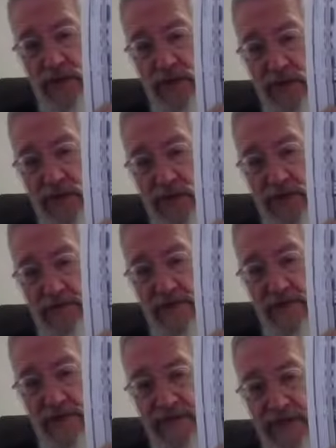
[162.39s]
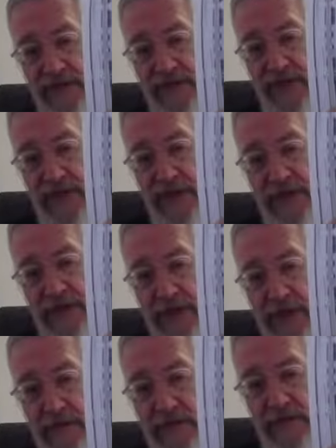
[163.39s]
you will come to the 15
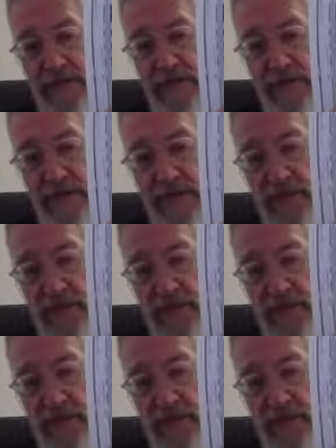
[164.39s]
steps.